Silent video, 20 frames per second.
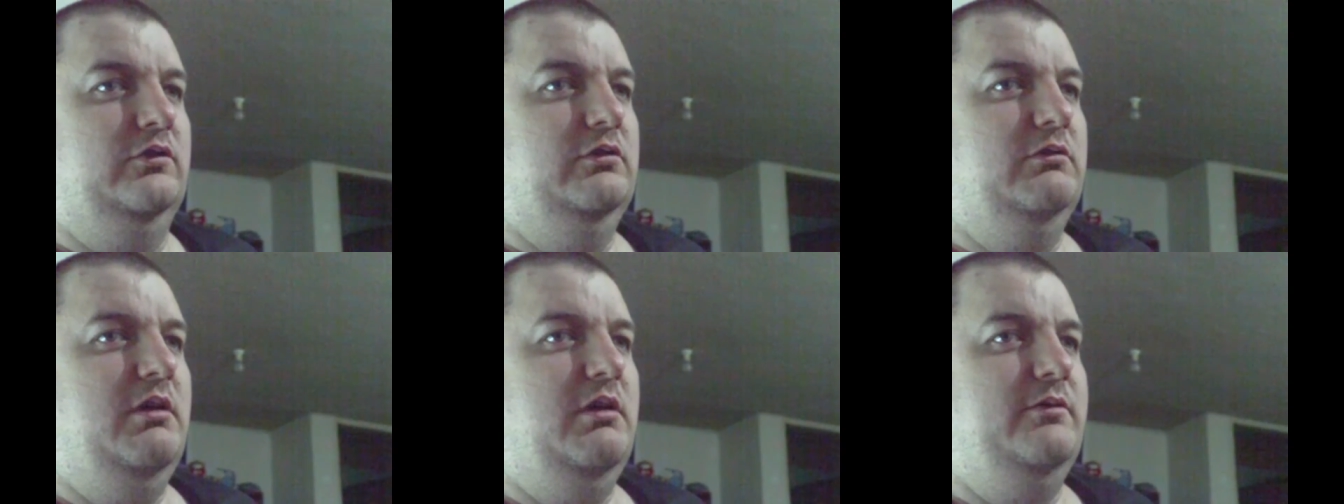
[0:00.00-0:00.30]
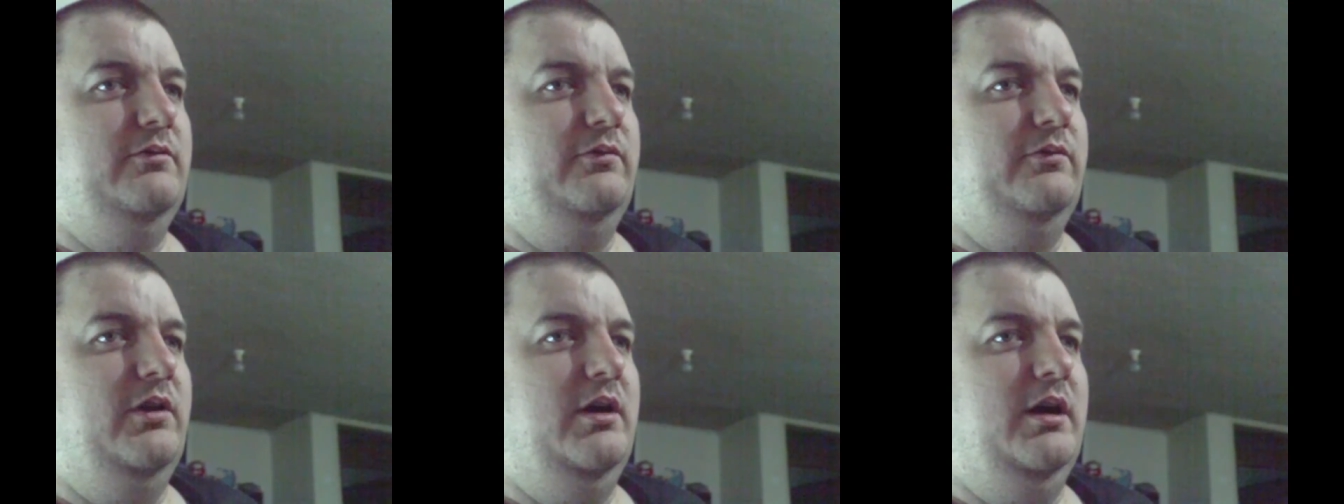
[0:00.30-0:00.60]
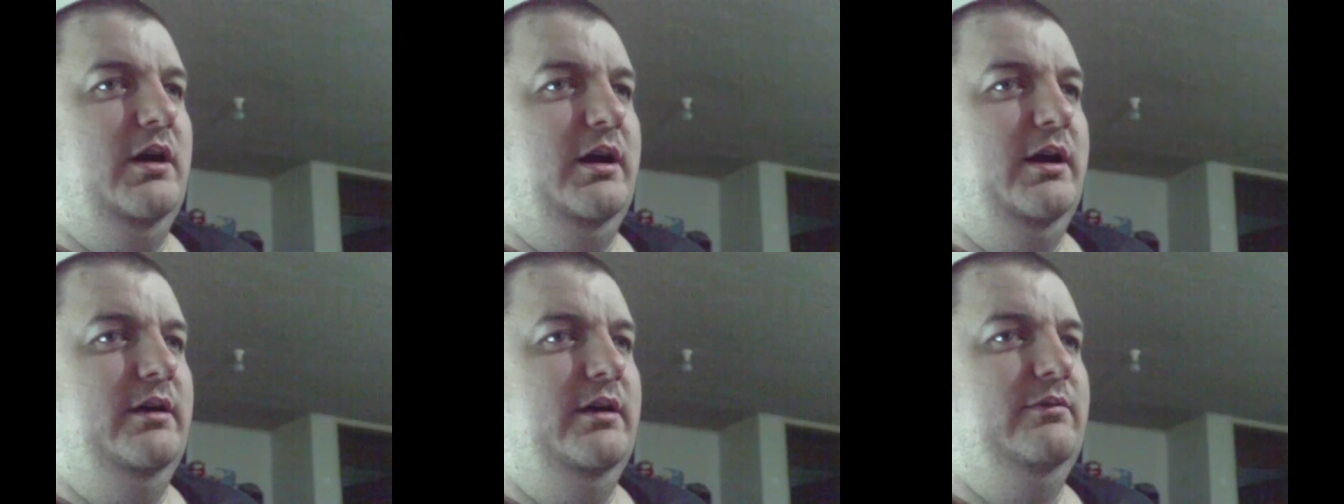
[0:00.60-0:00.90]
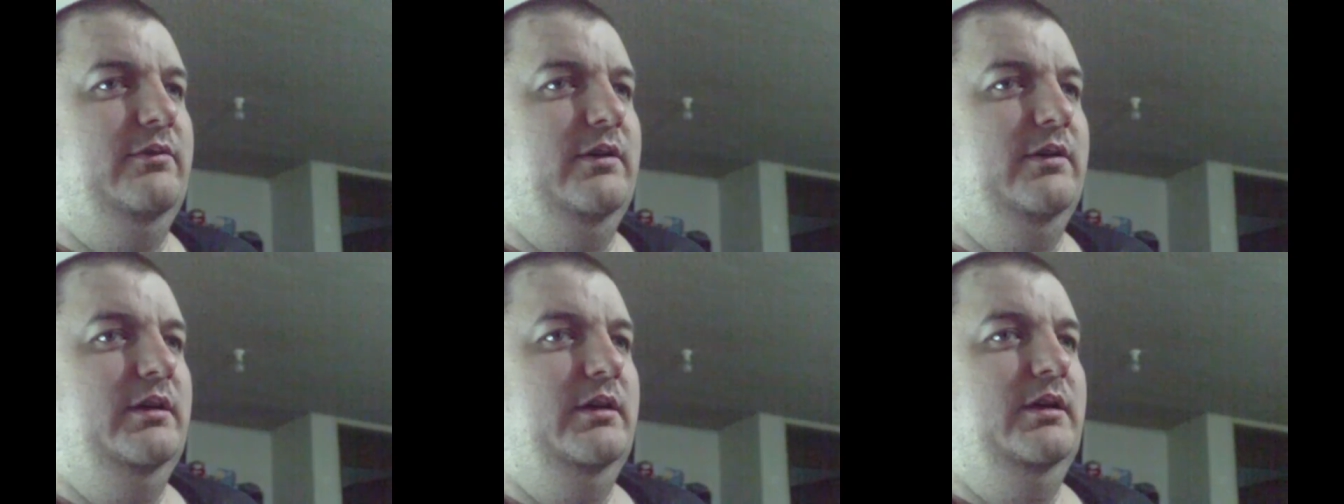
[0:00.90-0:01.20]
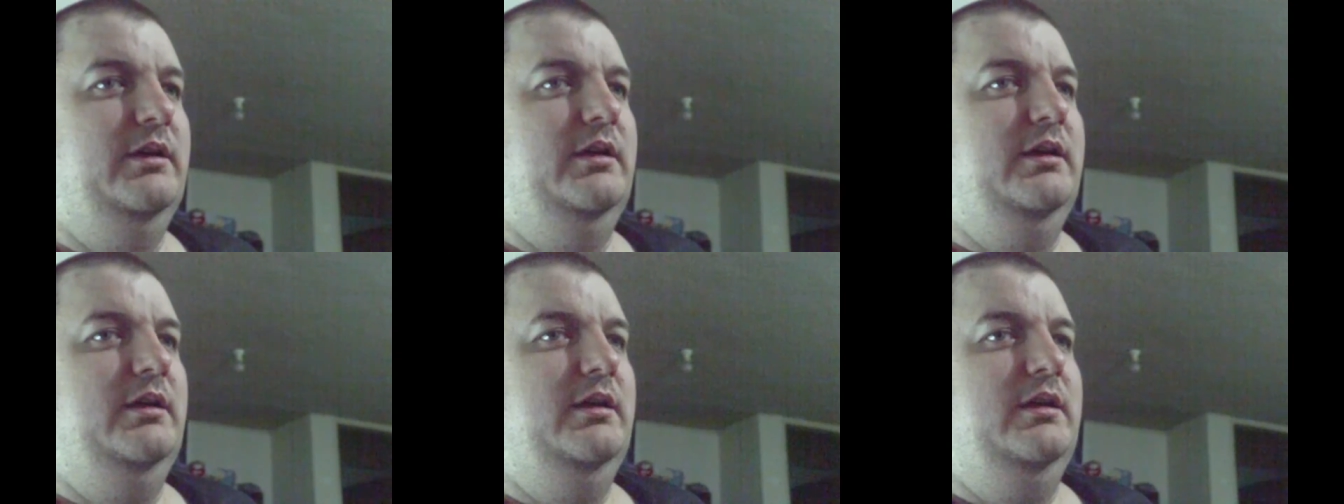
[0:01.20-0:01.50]
205,
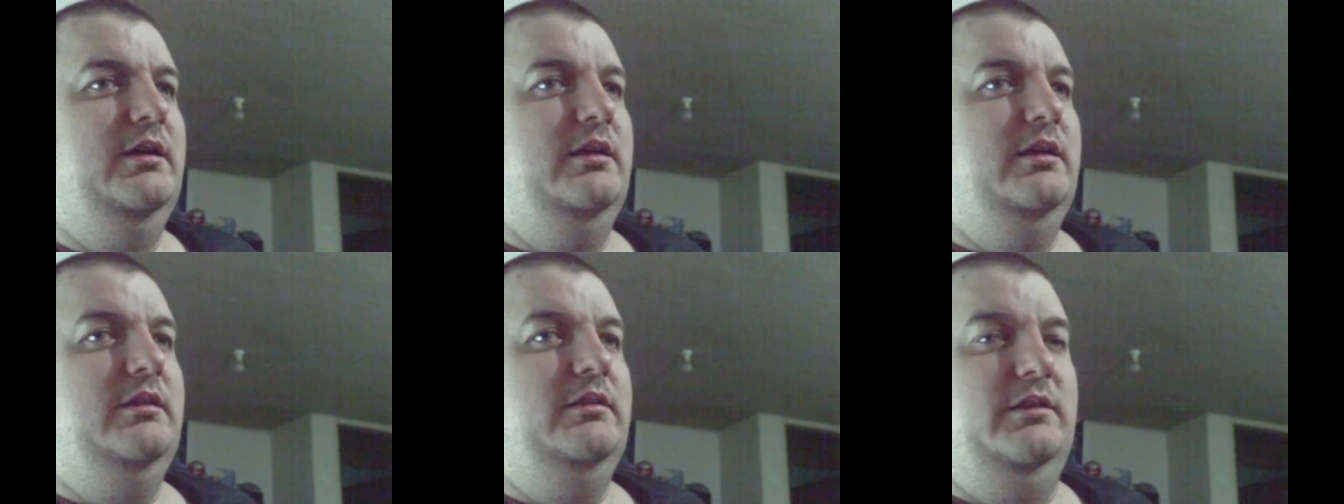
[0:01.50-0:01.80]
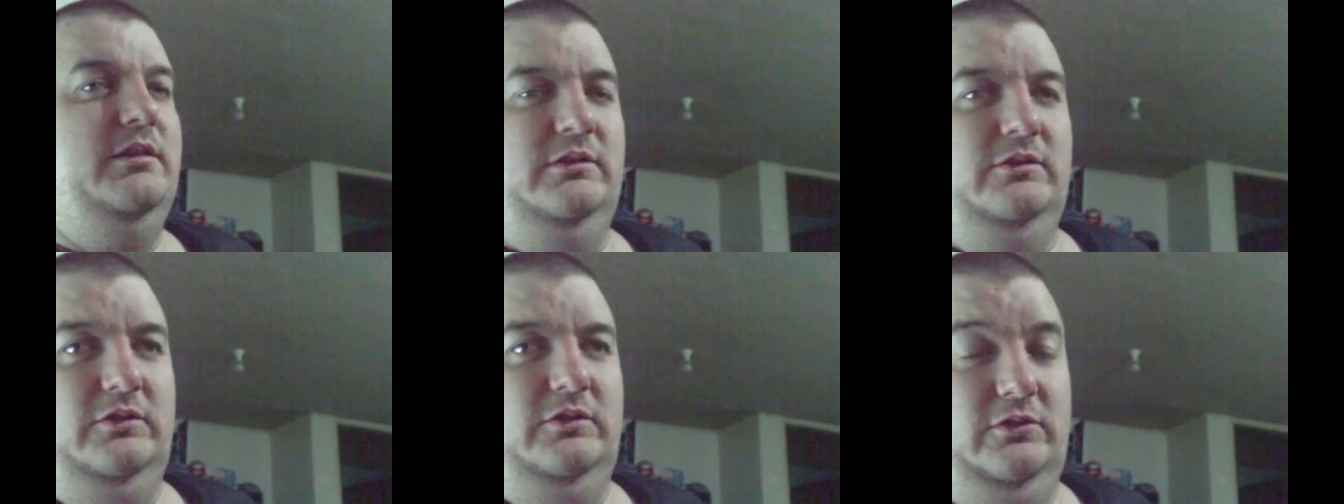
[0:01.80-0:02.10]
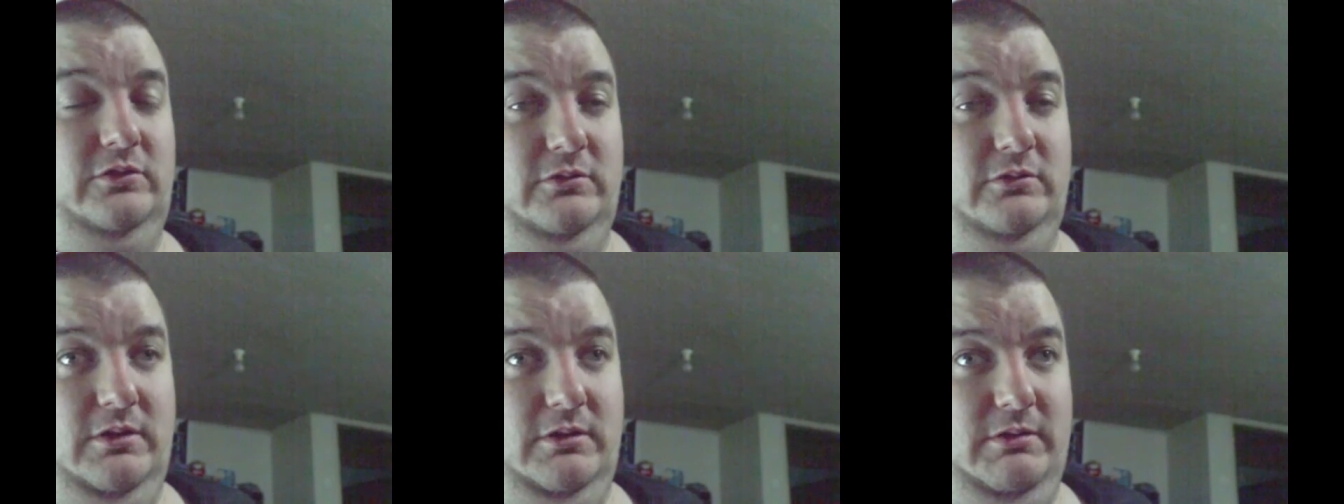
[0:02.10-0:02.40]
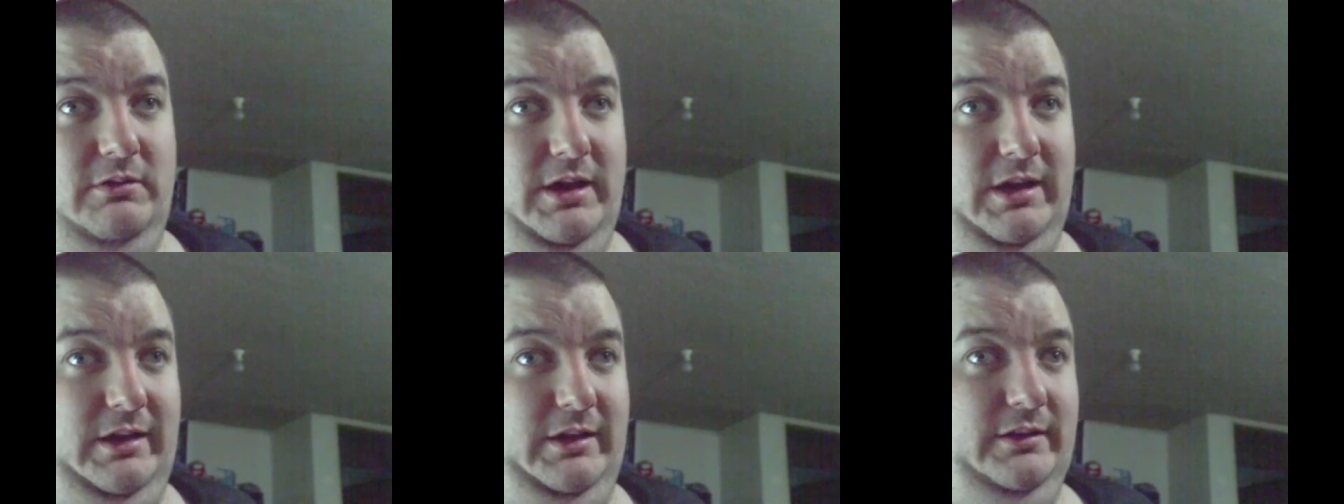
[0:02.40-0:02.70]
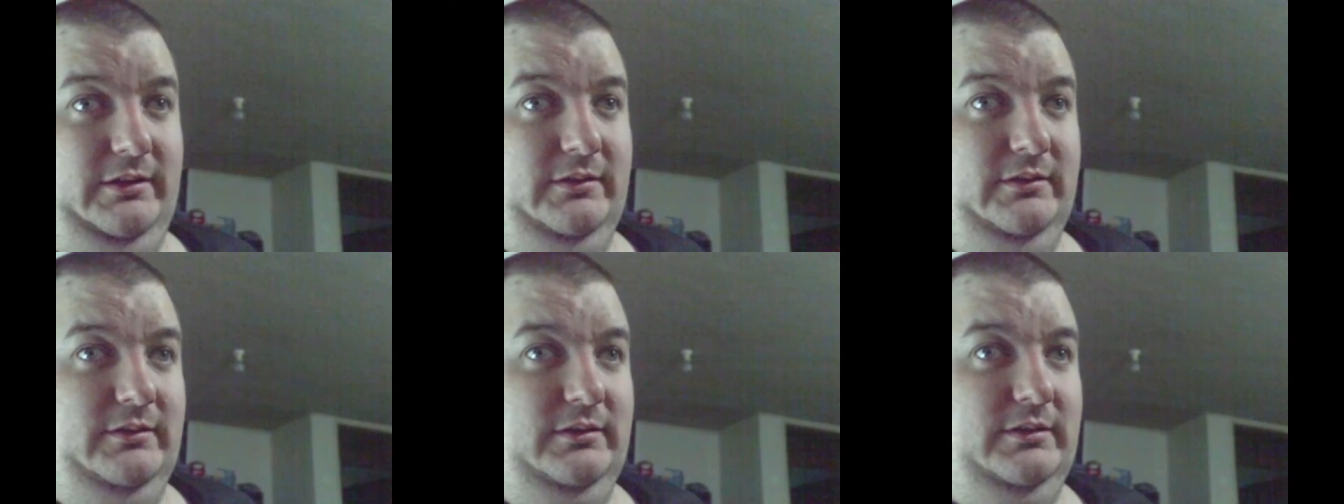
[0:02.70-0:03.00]
then to
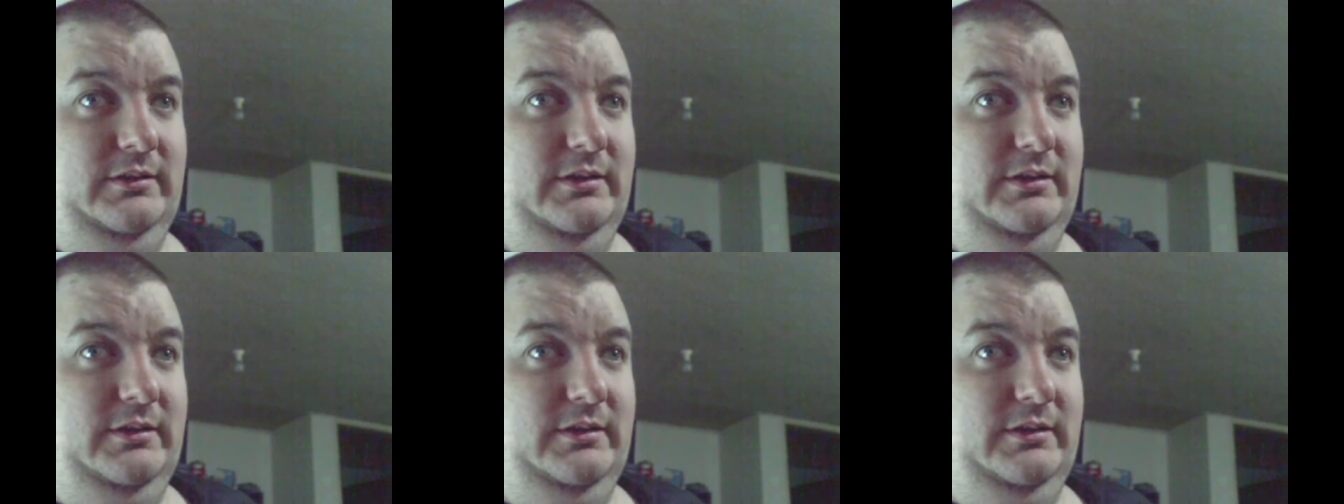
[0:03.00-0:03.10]
208.